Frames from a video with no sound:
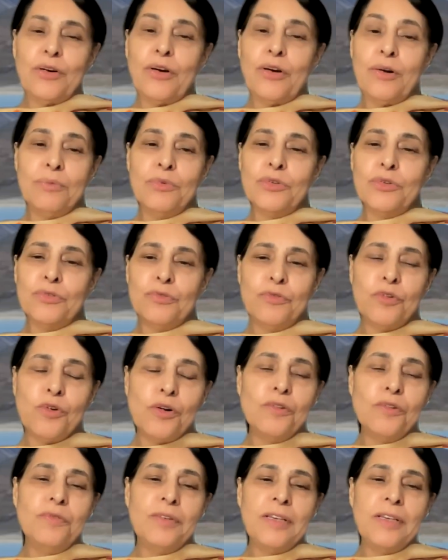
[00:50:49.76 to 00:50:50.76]
for almost
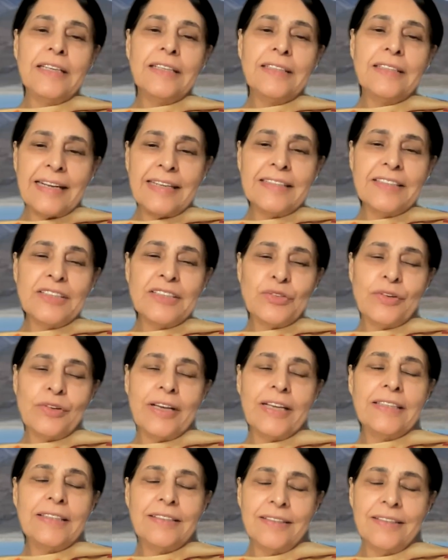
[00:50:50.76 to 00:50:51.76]
four weeks at a
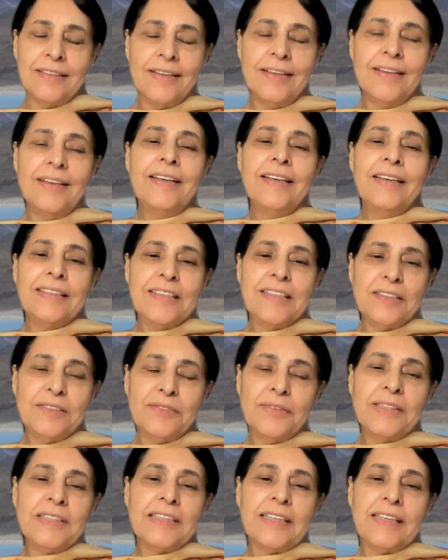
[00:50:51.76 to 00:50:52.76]
stretch it
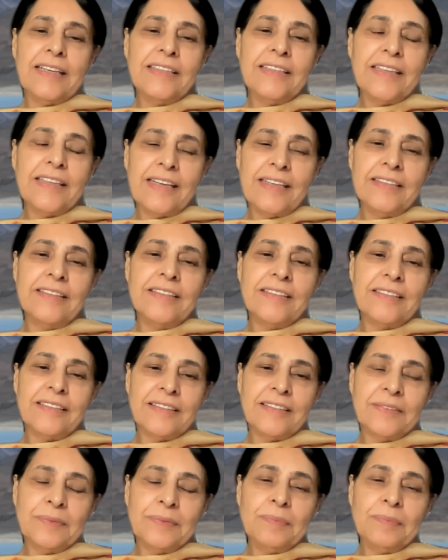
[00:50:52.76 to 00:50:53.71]
is physically challenging